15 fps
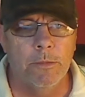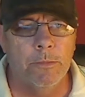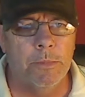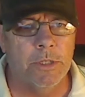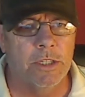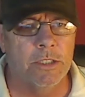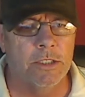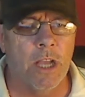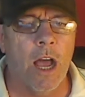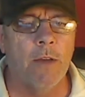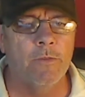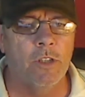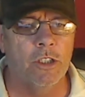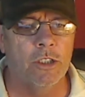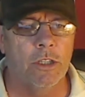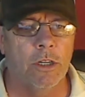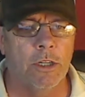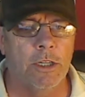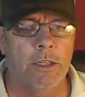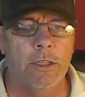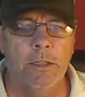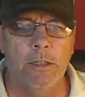Because
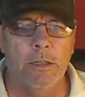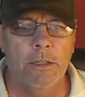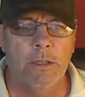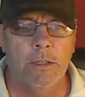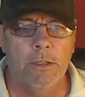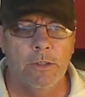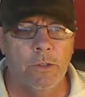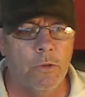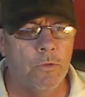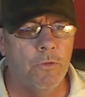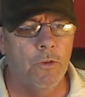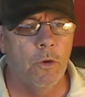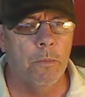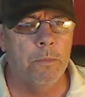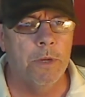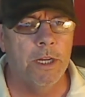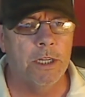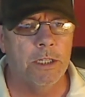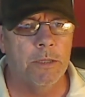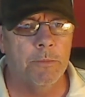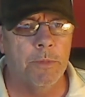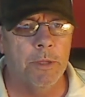obviously you feel
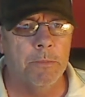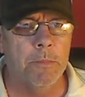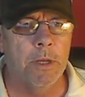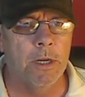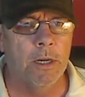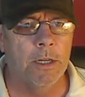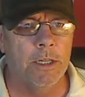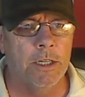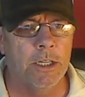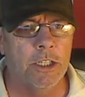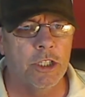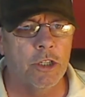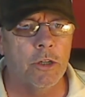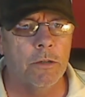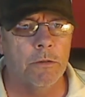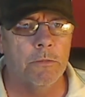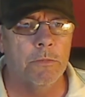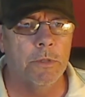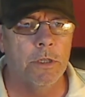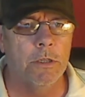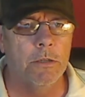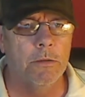big to be mentally disturbed.